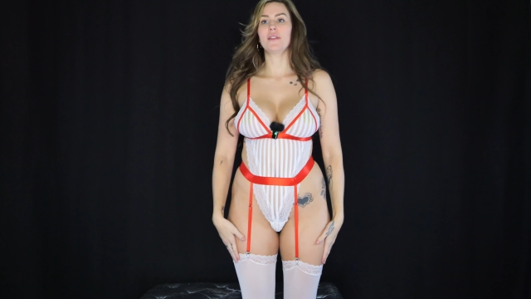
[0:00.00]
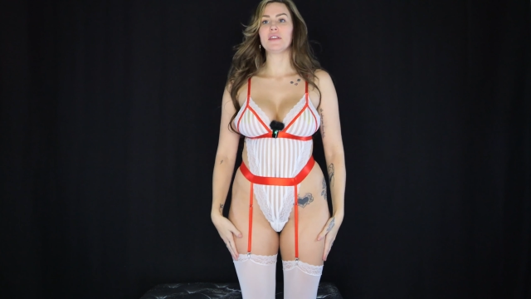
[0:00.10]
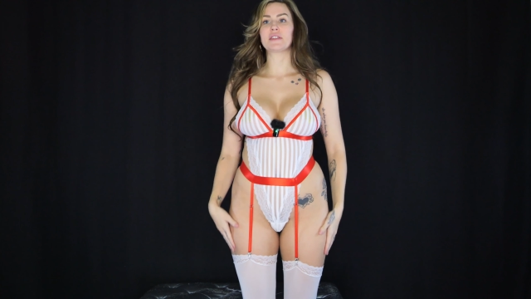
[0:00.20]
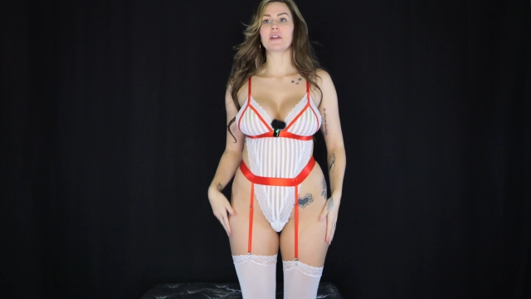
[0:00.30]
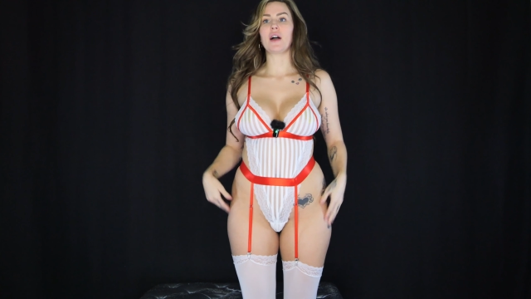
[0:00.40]
on the
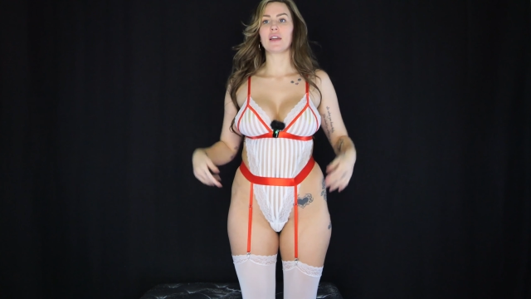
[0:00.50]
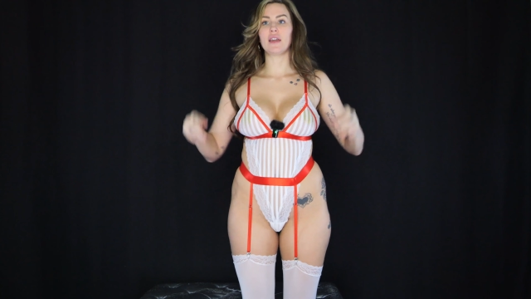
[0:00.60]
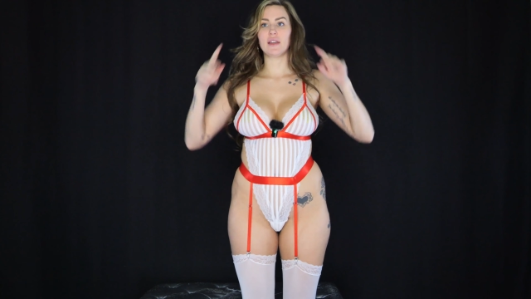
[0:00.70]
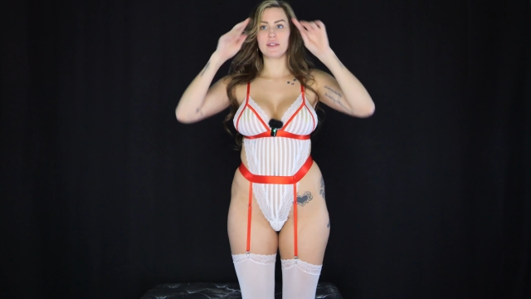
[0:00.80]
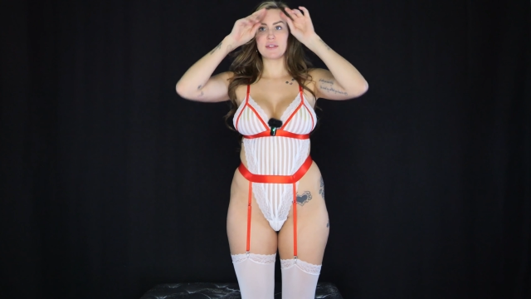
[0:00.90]

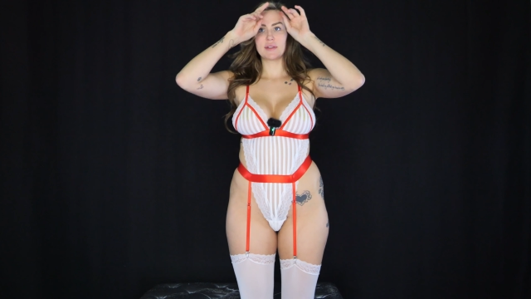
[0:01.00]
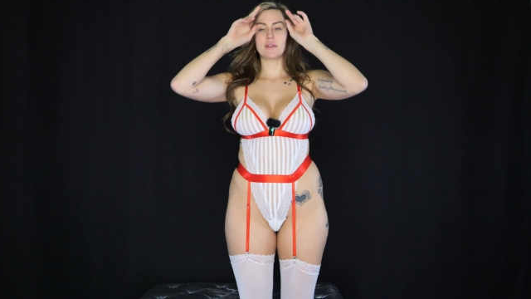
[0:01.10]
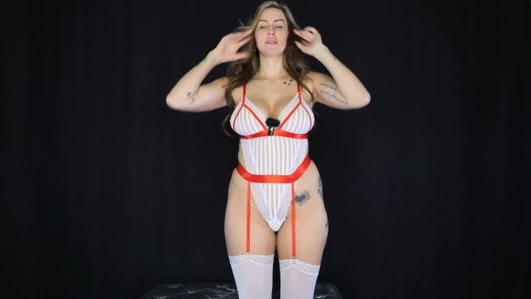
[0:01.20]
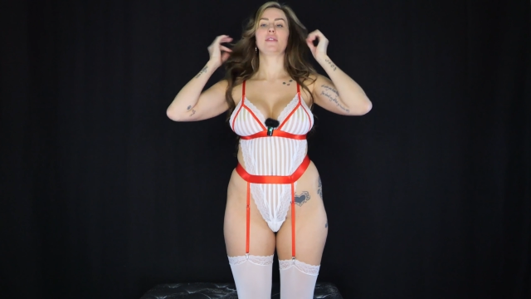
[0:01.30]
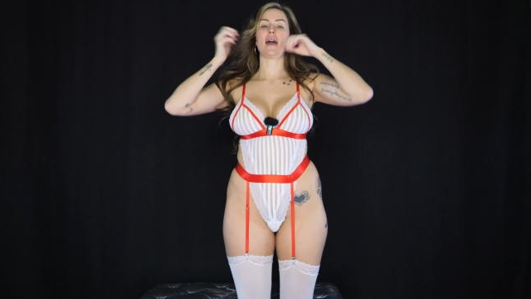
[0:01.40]
stockings
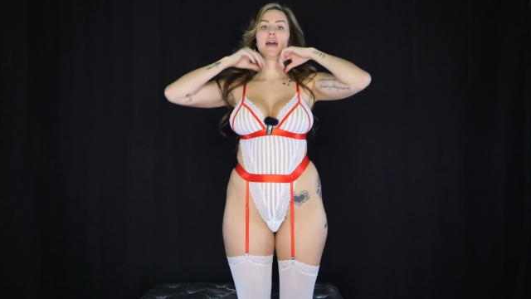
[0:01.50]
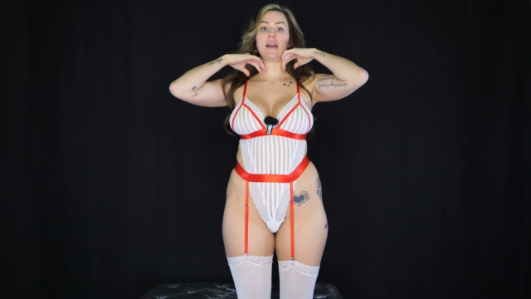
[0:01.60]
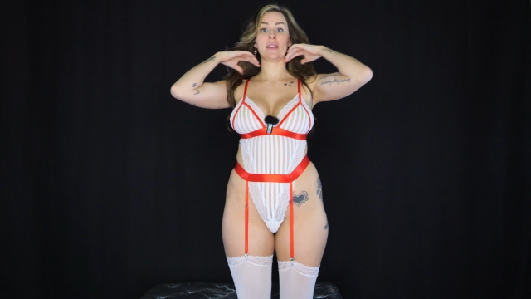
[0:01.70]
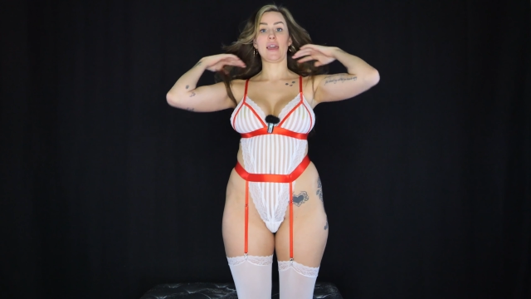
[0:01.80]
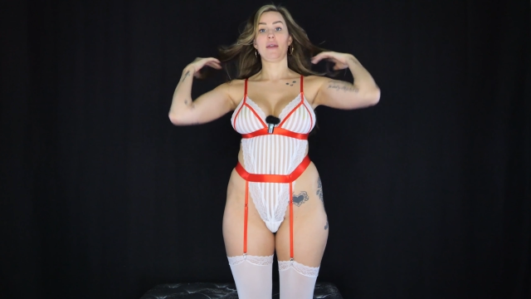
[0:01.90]

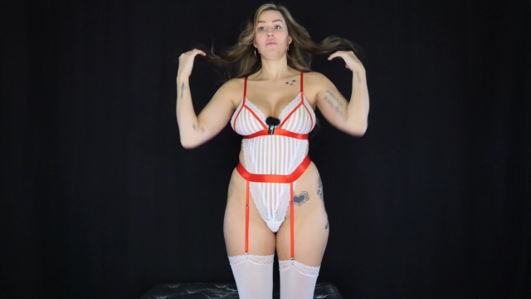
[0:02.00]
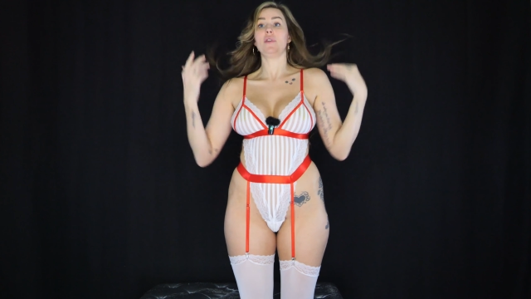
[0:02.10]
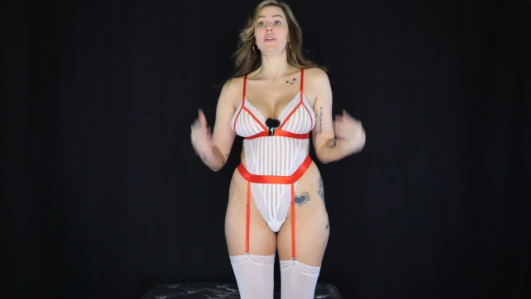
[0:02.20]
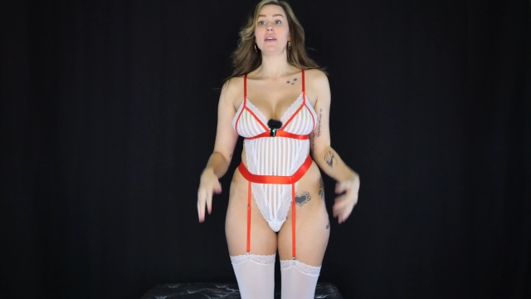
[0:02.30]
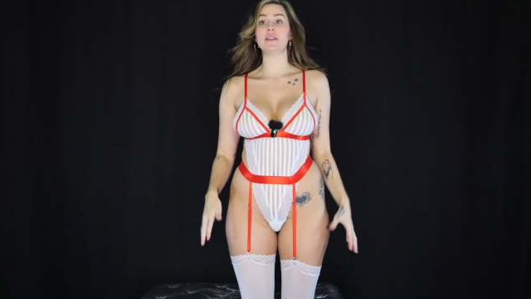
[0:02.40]
that came
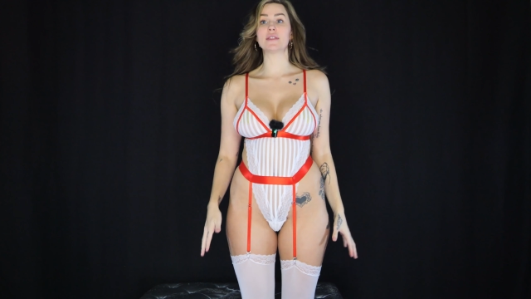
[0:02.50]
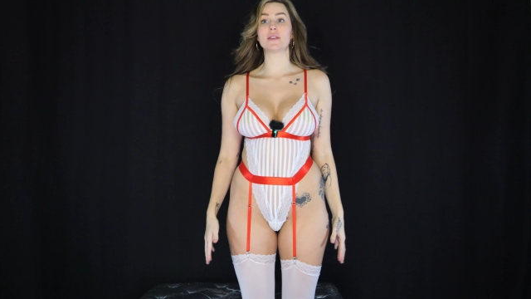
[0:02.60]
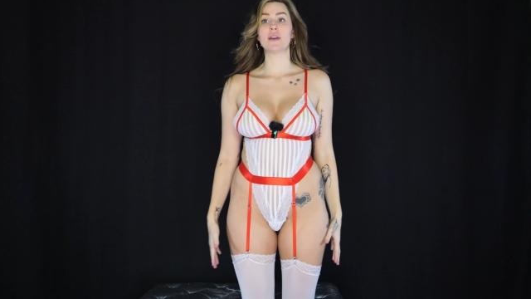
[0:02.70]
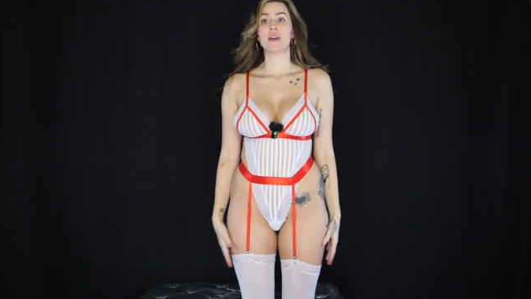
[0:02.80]
with this,